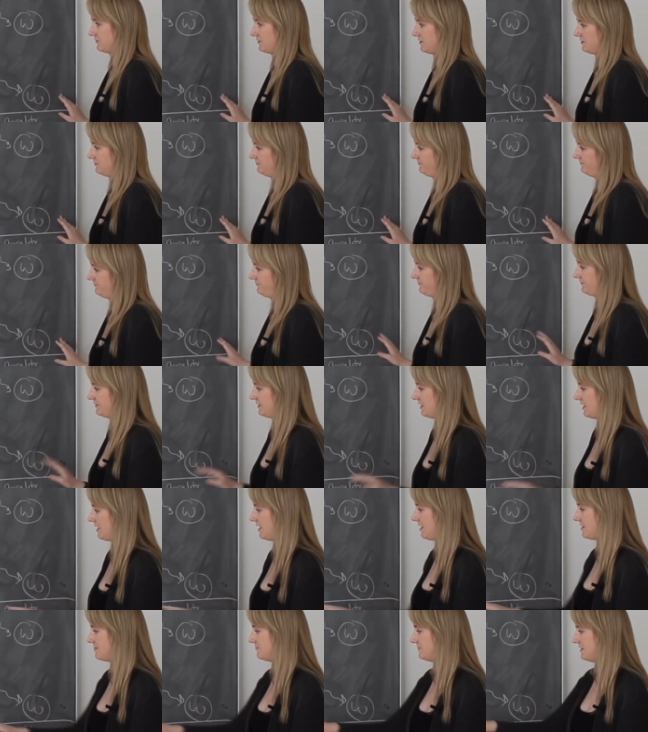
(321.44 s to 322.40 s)
through
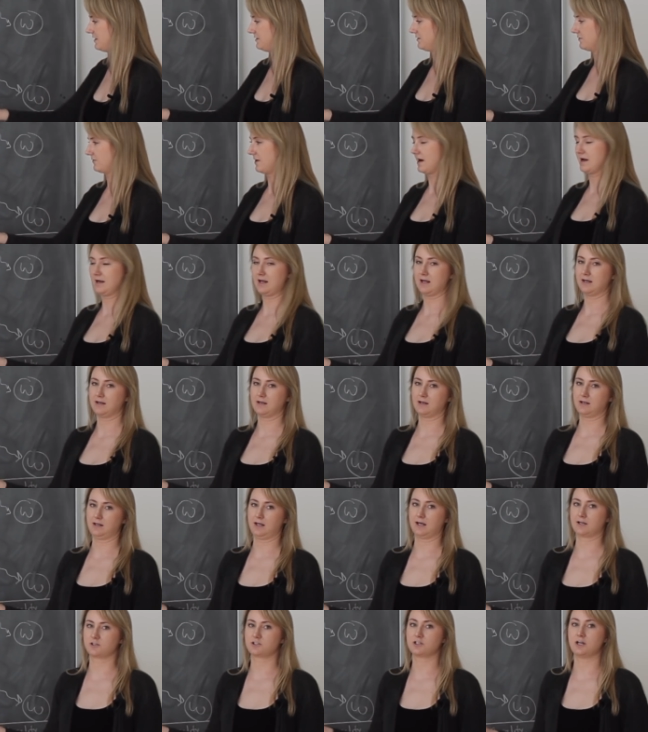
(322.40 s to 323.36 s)
um, and the right-handed
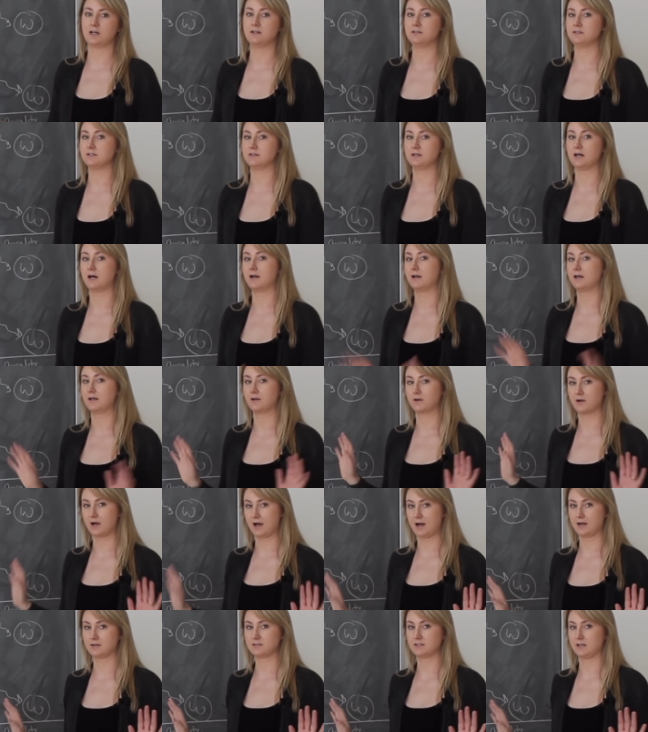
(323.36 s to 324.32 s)
electron did not
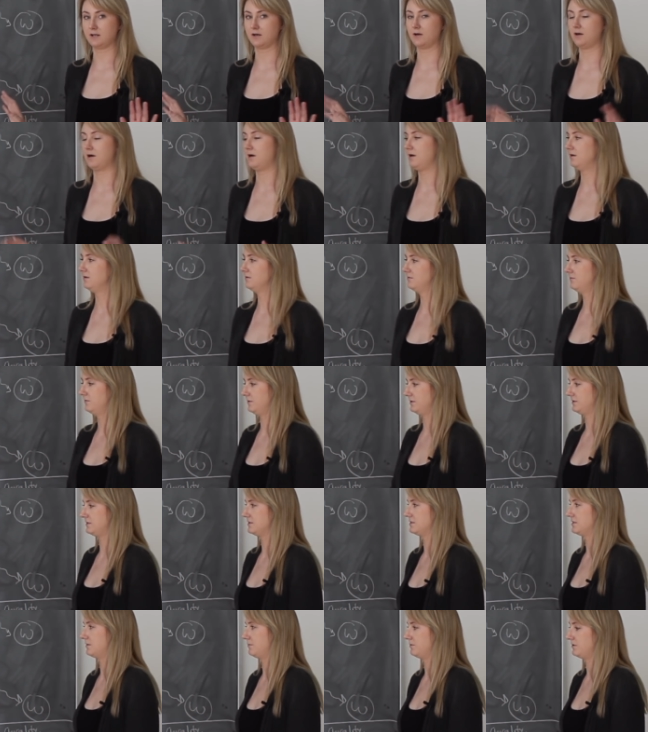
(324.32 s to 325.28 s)
interact at all
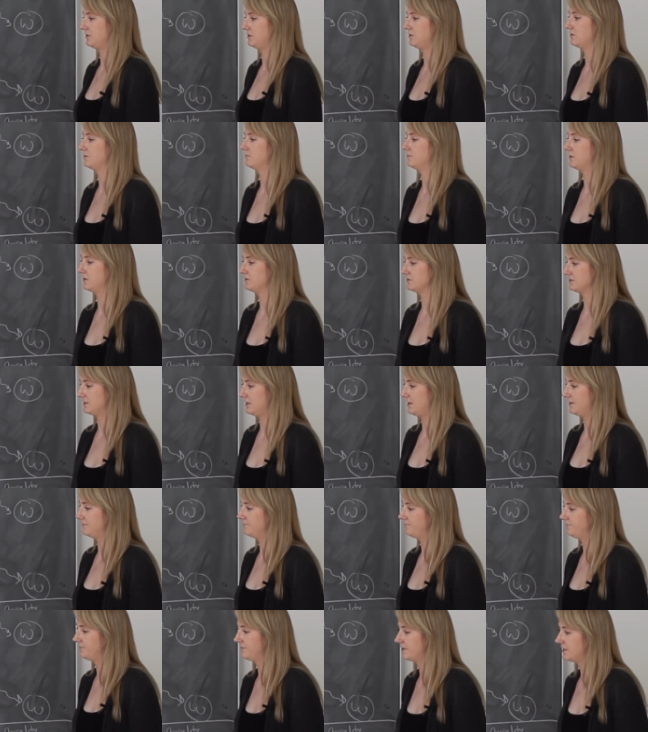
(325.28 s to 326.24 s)
with the W
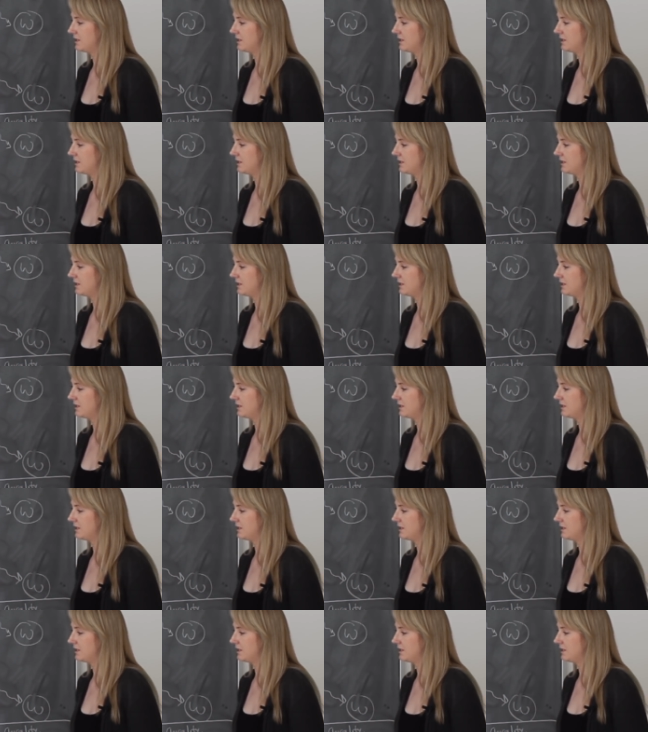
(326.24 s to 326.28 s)
boson.